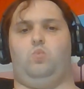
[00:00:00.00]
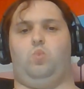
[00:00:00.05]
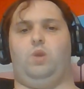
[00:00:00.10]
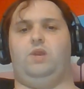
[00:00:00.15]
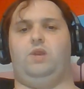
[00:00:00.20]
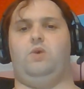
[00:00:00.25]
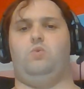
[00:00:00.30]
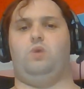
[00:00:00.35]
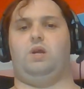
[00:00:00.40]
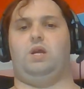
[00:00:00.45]

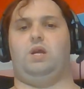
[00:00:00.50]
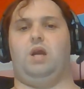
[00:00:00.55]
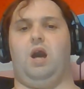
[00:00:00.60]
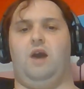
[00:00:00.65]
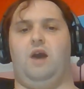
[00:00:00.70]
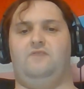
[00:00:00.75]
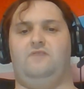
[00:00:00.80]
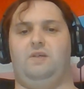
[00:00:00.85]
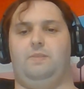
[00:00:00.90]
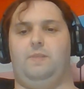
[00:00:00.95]
we don't
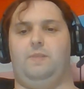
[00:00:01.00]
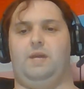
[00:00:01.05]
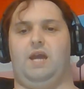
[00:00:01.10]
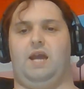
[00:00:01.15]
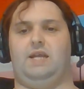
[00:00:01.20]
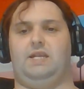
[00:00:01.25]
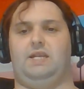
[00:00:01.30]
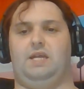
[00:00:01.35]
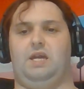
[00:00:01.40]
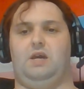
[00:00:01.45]
covet the
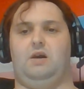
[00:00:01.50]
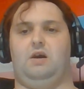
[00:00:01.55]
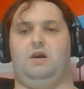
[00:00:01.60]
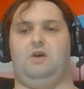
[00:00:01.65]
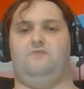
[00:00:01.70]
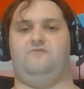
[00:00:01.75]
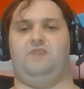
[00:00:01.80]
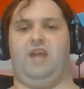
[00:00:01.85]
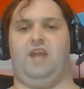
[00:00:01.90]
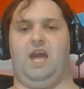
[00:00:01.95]
idea
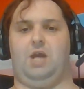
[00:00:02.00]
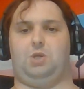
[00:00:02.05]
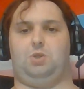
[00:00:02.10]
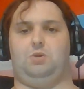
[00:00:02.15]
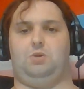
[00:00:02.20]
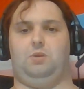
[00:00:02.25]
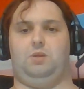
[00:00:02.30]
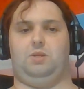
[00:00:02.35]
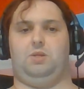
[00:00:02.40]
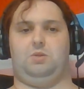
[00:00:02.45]
of
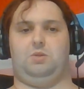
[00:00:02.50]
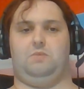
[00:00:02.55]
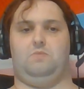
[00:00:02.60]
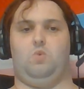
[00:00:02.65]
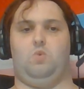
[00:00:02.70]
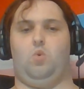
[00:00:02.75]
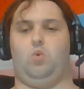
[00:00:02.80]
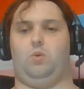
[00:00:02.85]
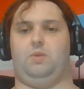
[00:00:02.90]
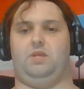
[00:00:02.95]

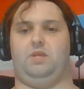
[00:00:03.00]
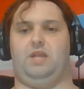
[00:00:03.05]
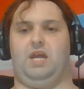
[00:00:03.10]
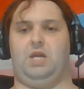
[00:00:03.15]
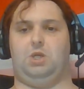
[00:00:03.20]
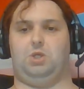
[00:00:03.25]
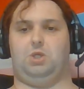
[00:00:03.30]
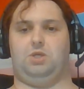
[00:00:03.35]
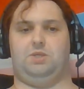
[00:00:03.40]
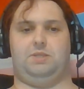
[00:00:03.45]
nationalism or the
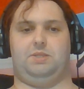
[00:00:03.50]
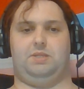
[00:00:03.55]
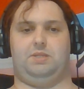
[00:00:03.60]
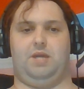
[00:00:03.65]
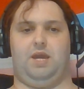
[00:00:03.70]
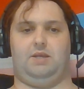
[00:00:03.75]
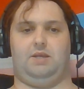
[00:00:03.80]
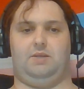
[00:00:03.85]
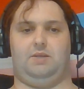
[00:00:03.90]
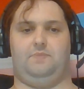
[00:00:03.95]
nation
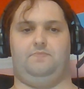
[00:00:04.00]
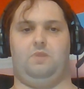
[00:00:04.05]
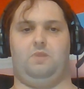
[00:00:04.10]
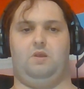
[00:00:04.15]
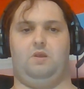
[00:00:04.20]
state.